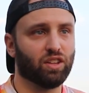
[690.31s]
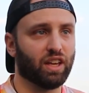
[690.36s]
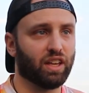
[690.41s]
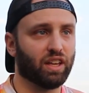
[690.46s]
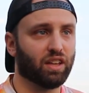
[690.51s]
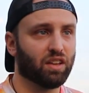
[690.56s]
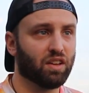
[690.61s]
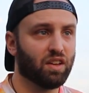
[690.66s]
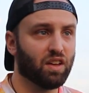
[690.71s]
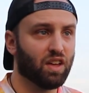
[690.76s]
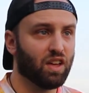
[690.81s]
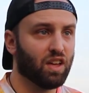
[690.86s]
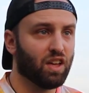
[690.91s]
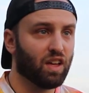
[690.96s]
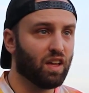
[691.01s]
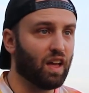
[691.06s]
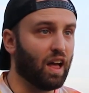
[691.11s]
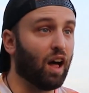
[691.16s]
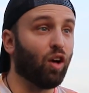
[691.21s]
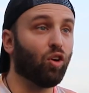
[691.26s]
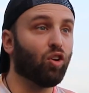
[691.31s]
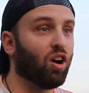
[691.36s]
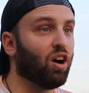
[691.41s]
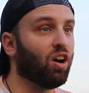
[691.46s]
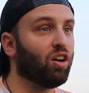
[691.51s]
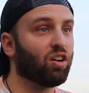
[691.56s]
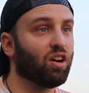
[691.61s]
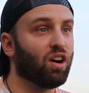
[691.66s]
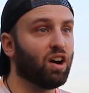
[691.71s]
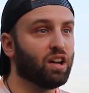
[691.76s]
like
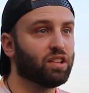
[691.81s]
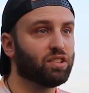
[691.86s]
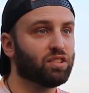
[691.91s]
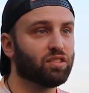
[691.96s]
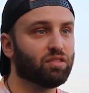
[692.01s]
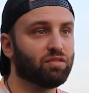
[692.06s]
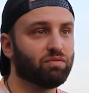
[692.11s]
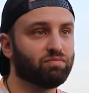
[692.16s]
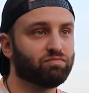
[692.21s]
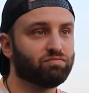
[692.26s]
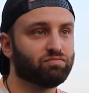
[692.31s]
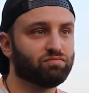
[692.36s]
alcohol costs.